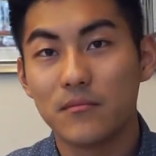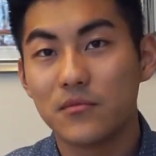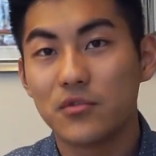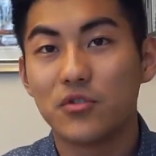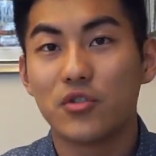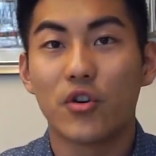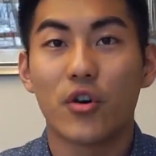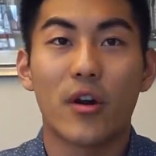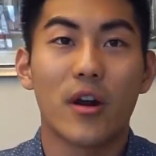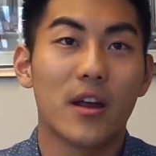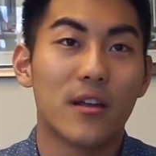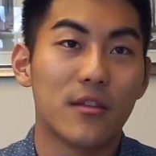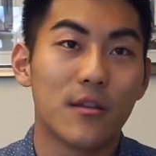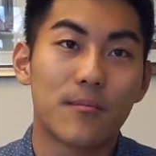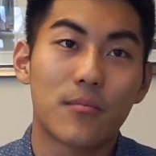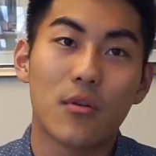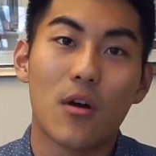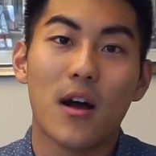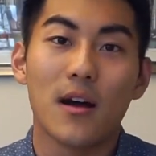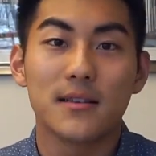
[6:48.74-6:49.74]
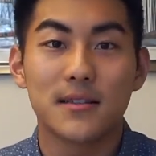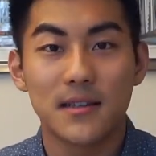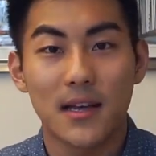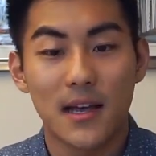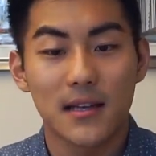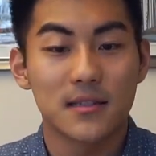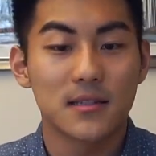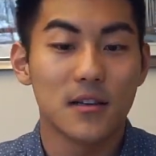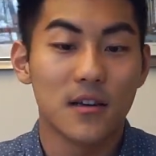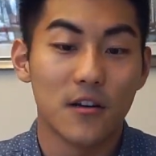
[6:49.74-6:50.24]
during the
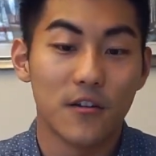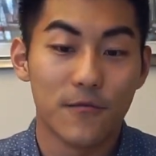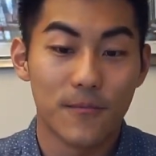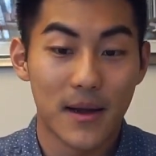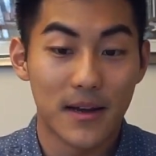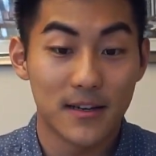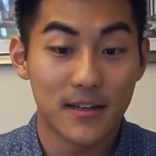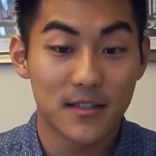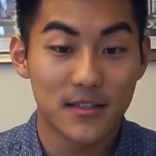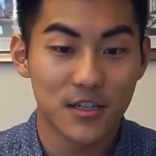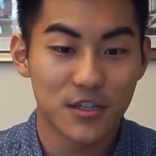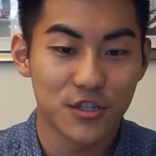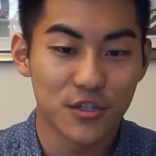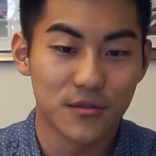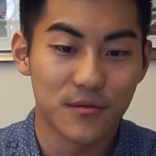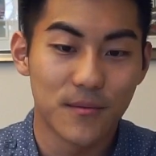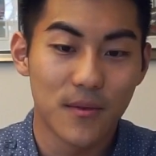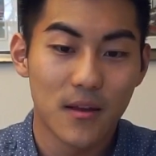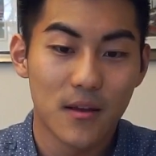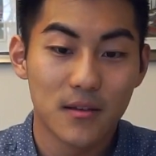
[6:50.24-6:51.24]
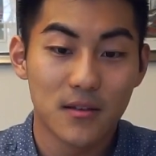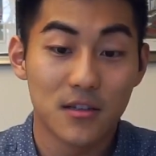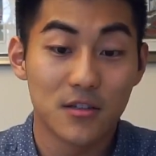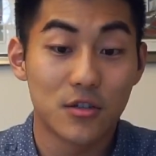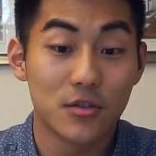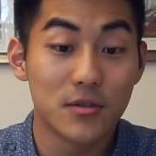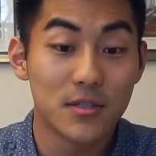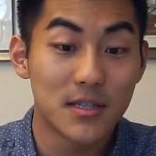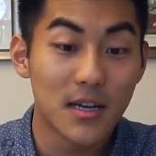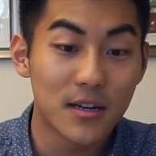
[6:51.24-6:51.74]
process of my decision to
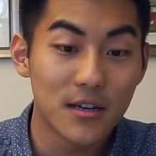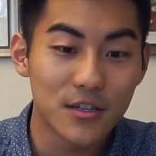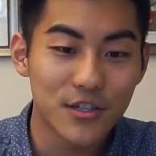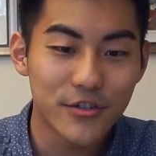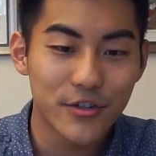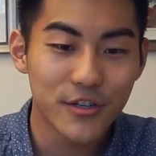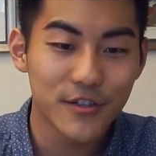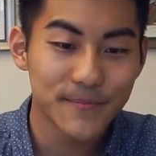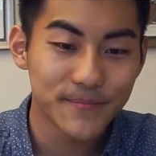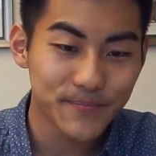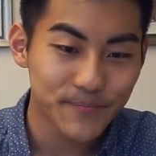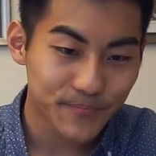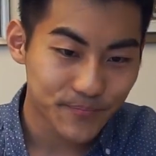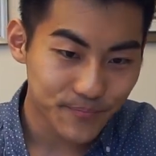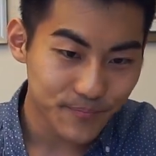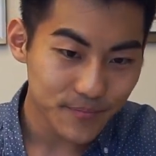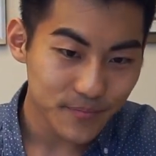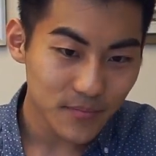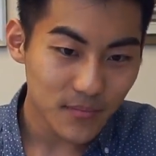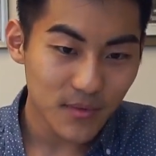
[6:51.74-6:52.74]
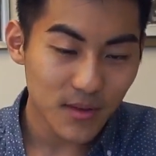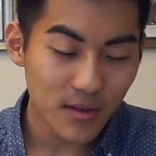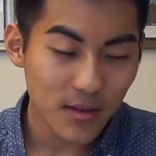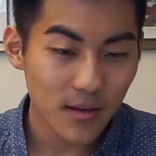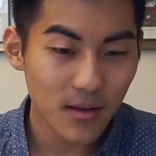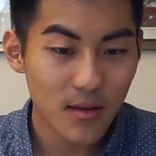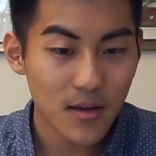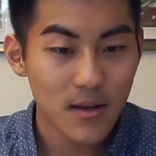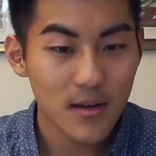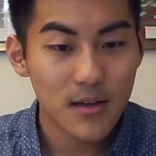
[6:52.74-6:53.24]
choose dentistry.
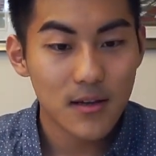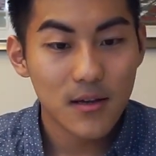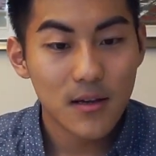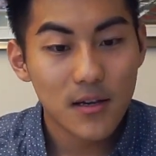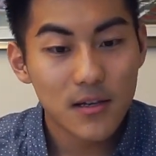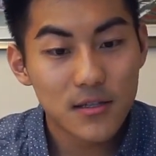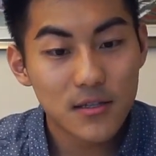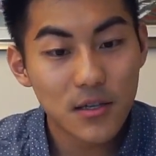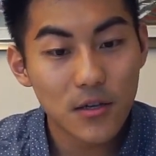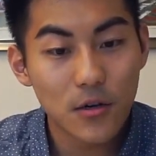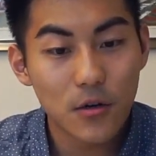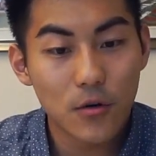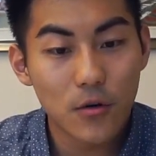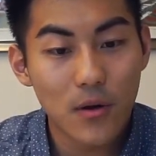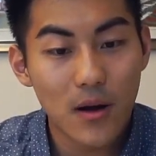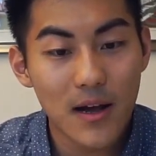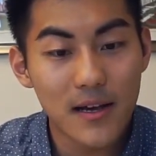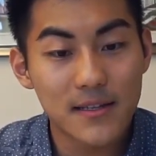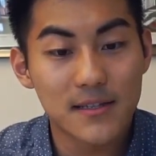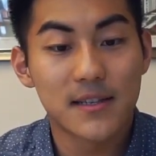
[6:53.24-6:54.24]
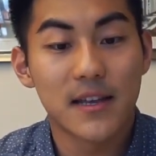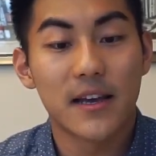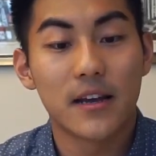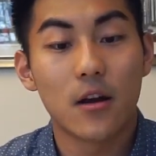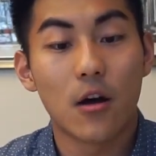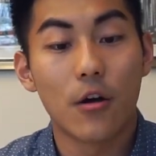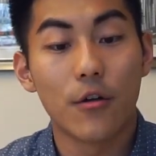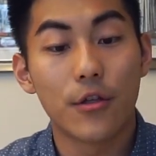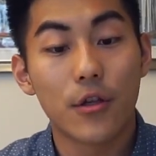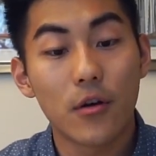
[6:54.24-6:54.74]
So I said,
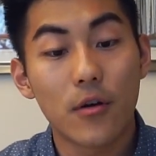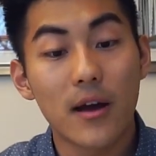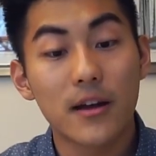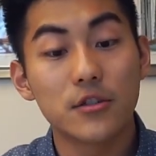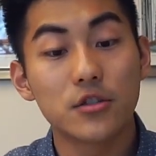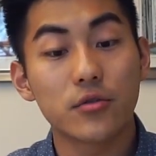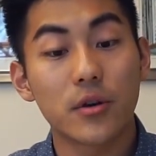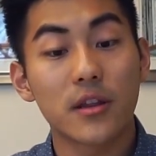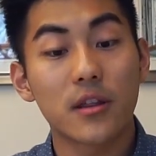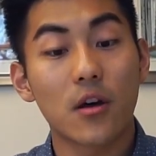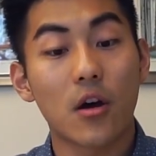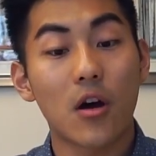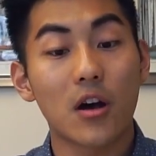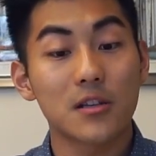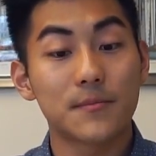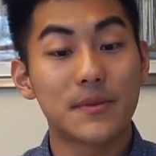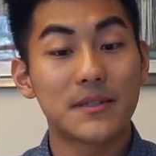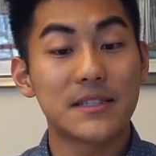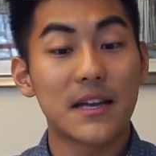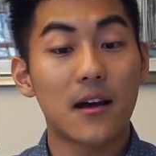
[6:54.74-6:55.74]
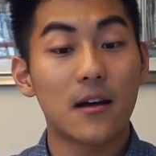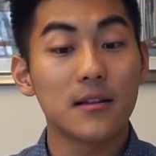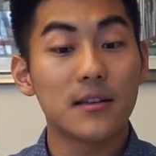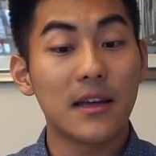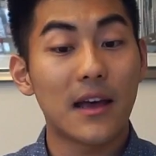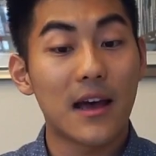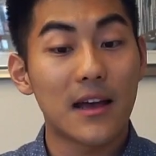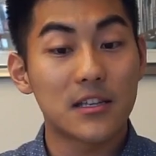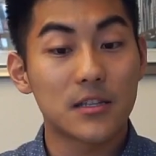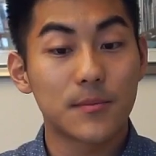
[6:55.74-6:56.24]
although I enjoyed the hospitality
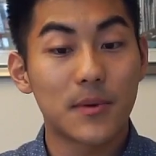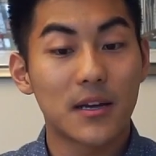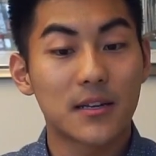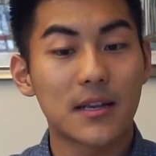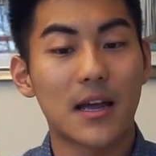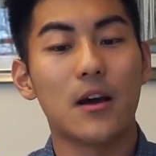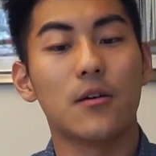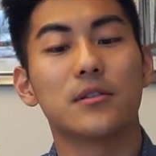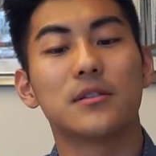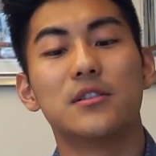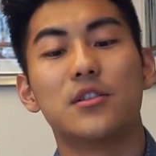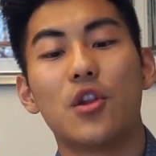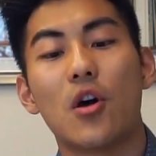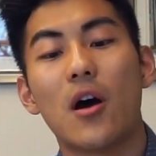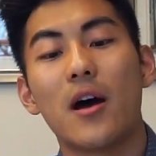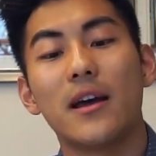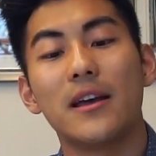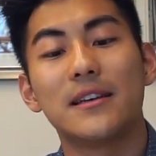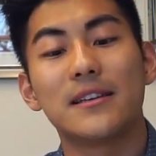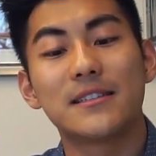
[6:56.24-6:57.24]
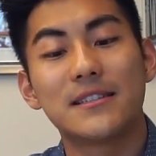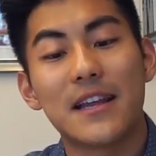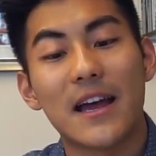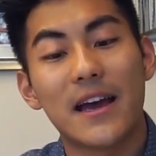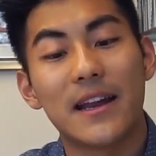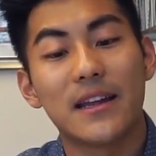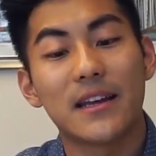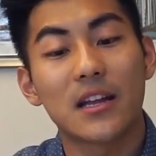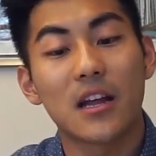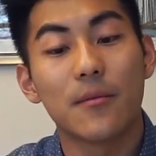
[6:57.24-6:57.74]
aspect, I was not
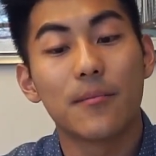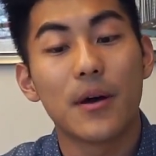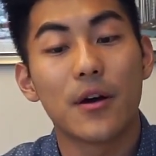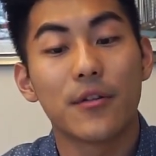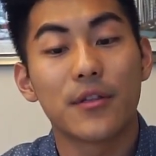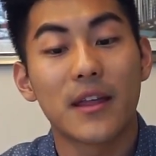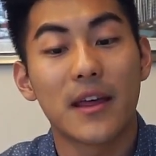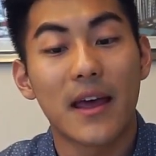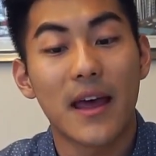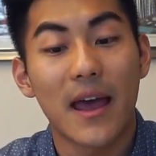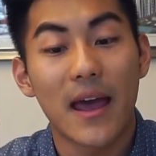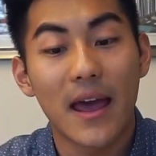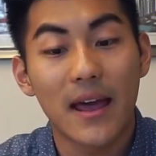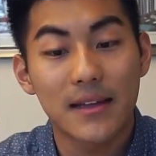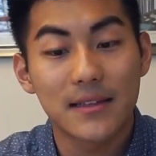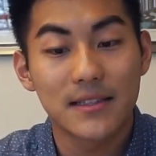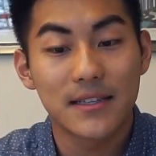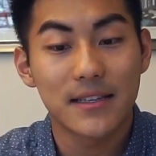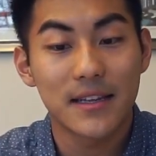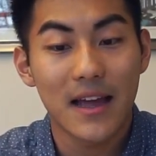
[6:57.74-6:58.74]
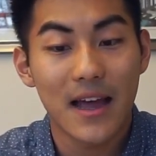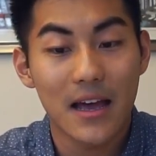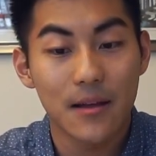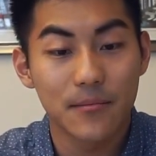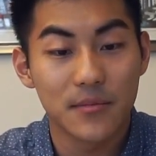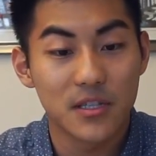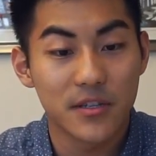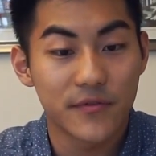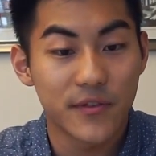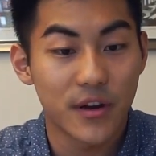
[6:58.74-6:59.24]
ecstatic about the hectic
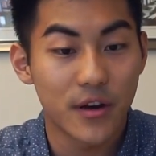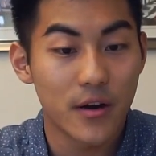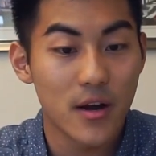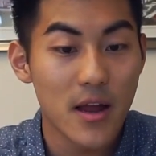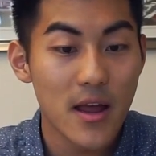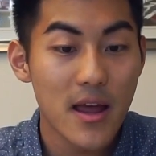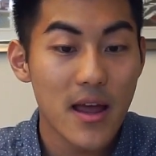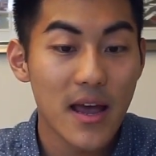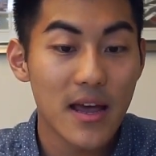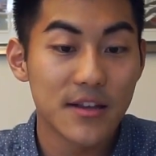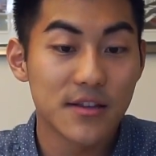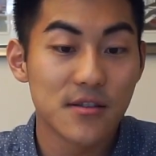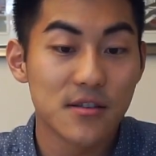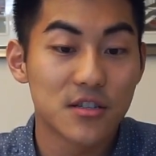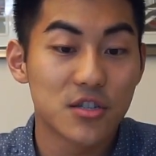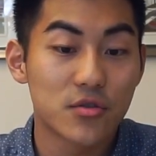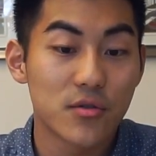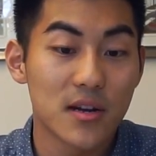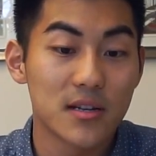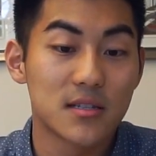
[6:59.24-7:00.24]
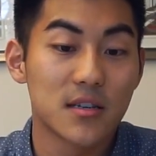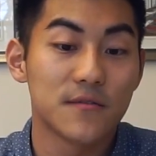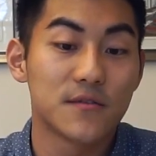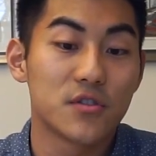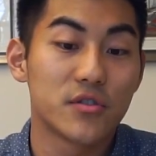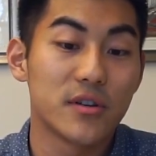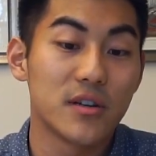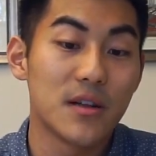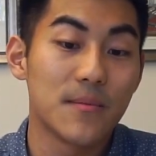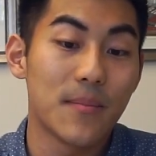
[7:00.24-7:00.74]
atmosphere and the stress of
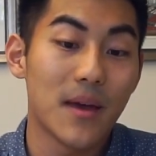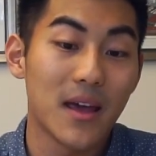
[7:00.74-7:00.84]
treating